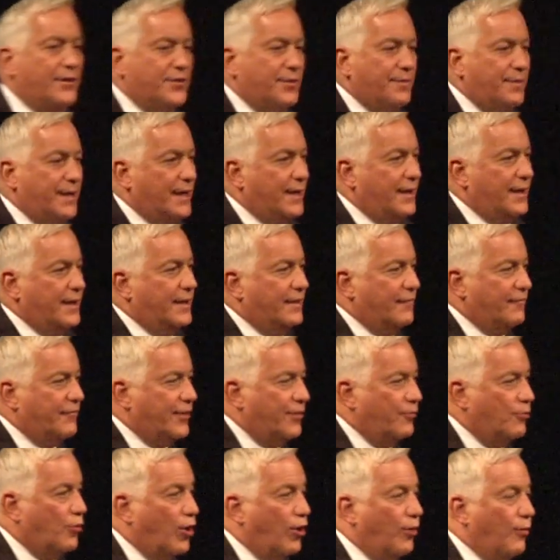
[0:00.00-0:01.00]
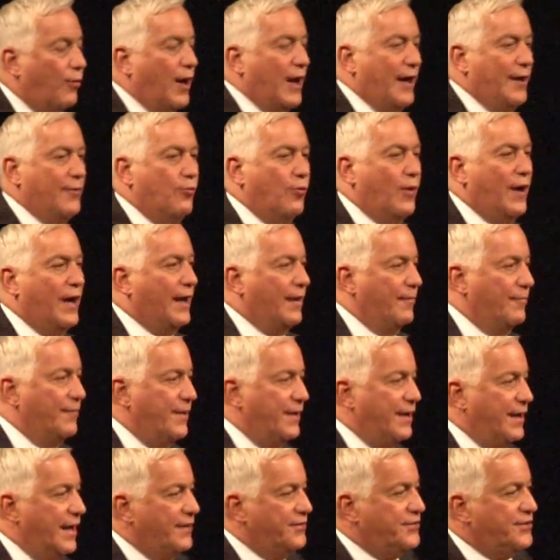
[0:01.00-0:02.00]
It's the beginning of the World Wide Web,
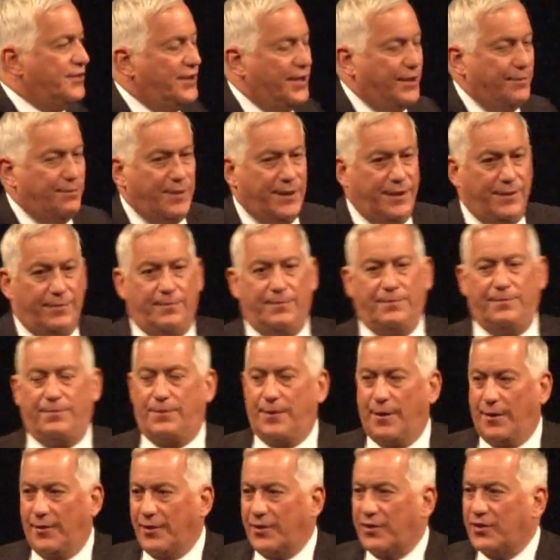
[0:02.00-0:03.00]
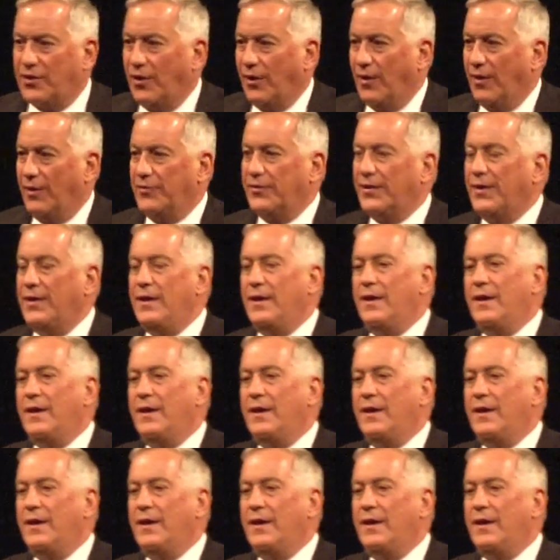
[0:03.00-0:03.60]
the HTTP protocols.